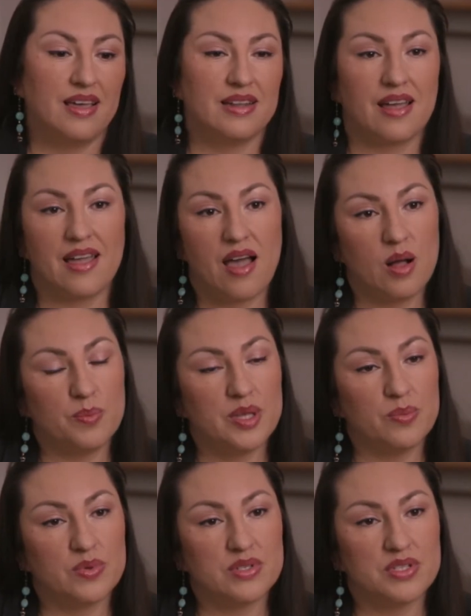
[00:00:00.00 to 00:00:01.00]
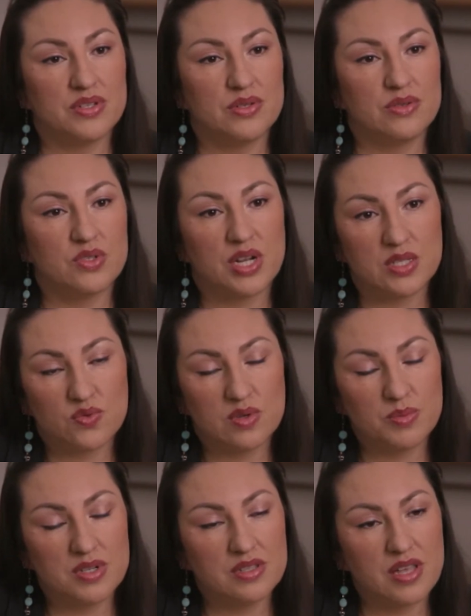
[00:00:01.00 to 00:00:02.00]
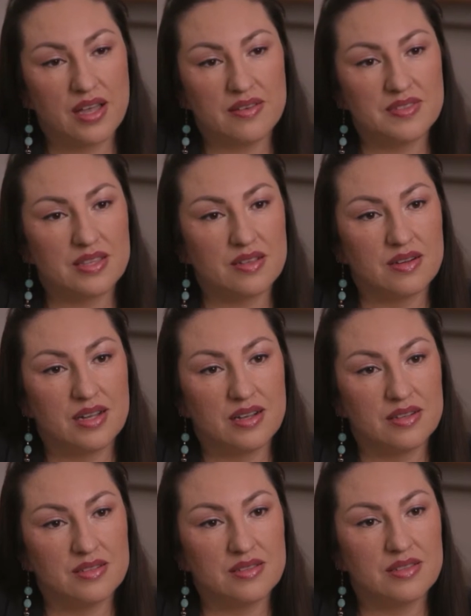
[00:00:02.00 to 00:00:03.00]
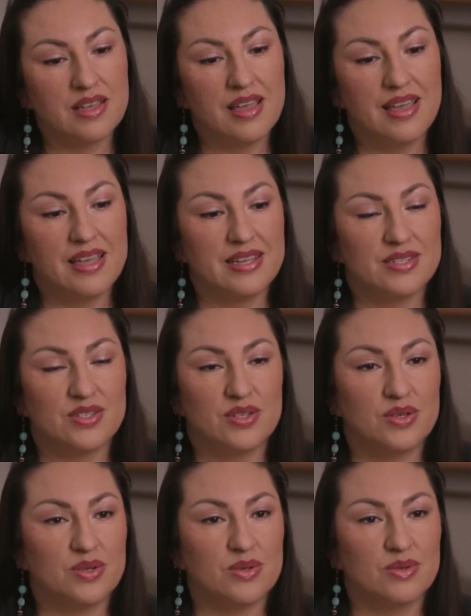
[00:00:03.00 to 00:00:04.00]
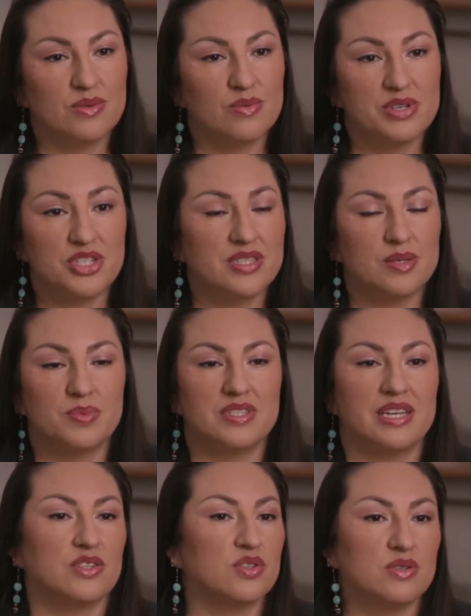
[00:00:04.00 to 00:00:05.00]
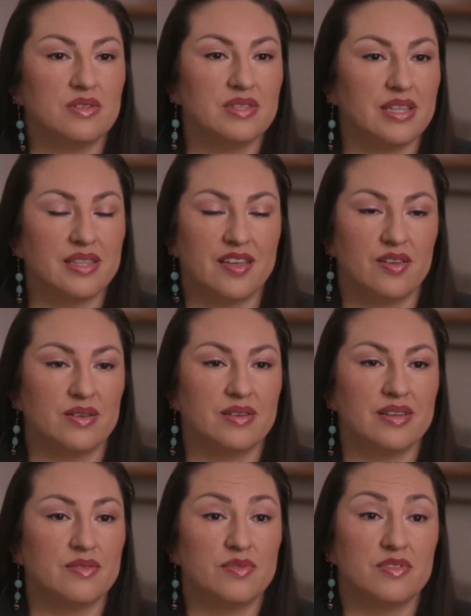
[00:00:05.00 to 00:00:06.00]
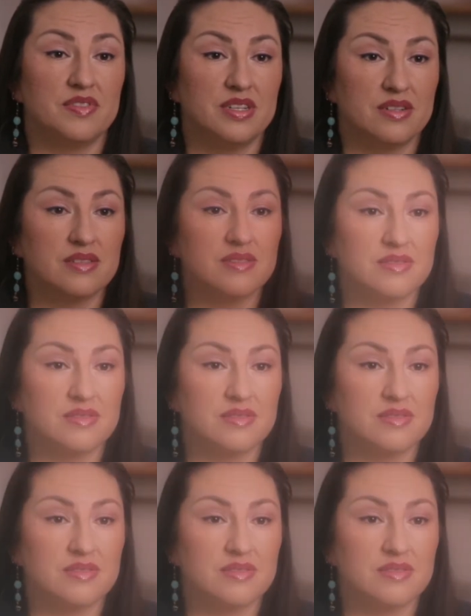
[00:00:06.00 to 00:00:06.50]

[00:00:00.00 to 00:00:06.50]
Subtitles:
and I help people to transform their lives and their health into reaching the potential that they can fulfill.